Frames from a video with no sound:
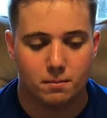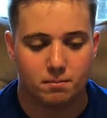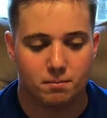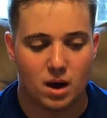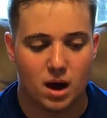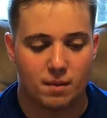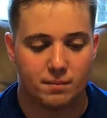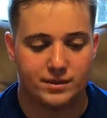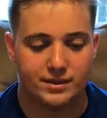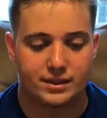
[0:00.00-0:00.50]

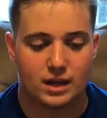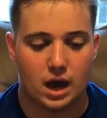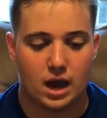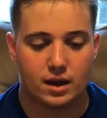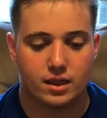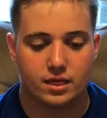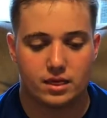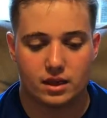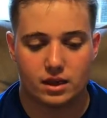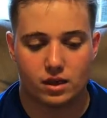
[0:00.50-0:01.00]
But
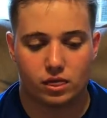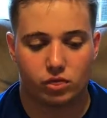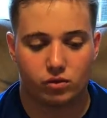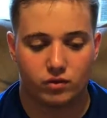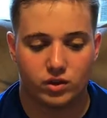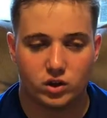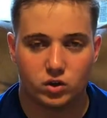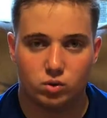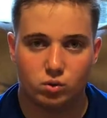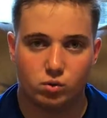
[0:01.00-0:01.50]
besides these
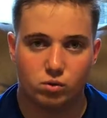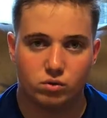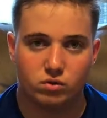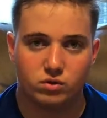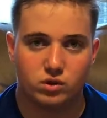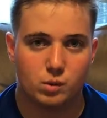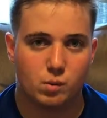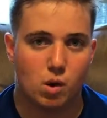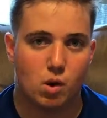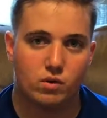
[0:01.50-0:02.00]
3
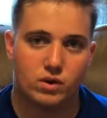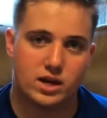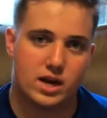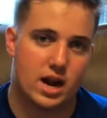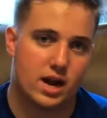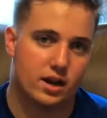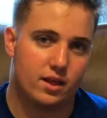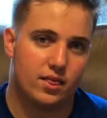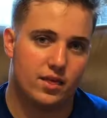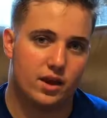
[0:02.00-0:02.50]
tools, you won't need
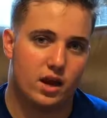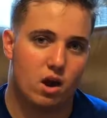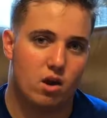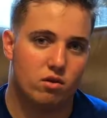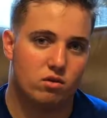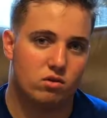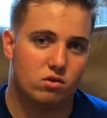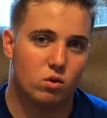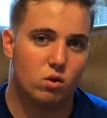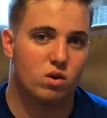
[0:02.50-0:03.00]
anything
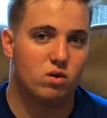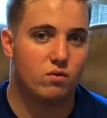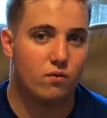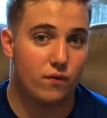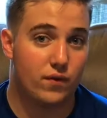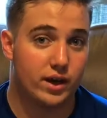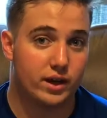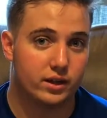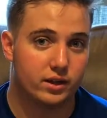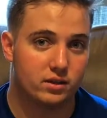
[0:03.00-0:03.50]
else. So it's
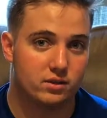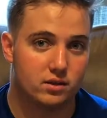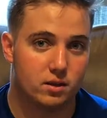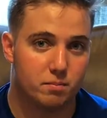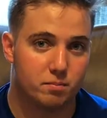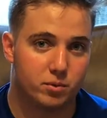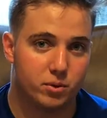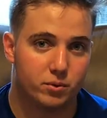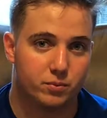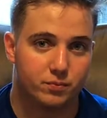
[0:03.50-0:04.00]
fairly
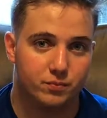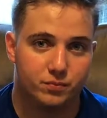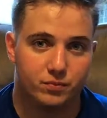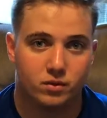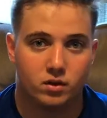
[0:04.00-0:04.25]
simple.